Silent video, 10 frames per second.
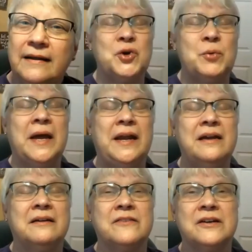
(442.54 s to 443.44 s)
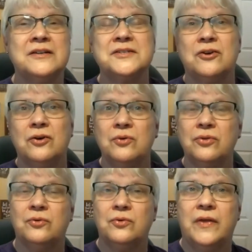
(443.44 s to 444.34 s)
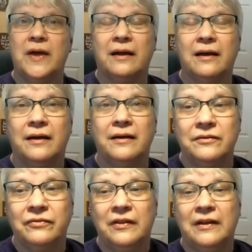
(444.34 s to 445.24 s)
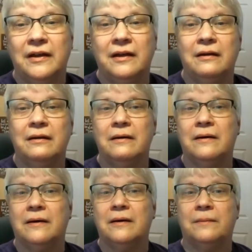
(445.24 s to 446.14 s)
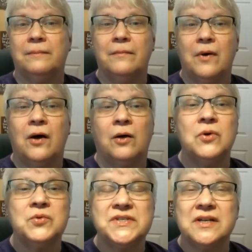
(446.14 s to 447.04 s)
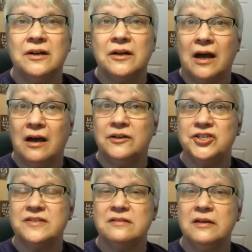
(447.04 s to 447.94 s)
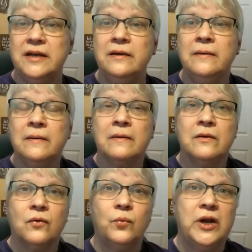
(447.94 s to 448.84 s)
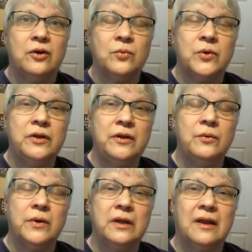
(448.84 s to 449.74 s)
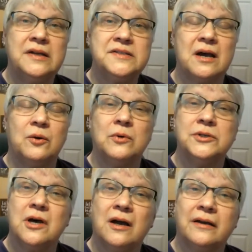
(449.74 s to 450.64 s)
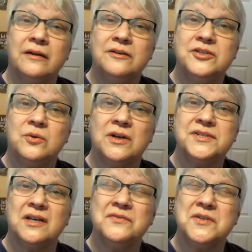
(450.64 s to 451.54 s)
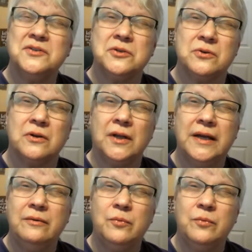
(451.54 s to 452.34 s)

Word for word: so many of us go through that kind of thing um, almost unconsciously. We don't really realize how we're talking to ourselves internally.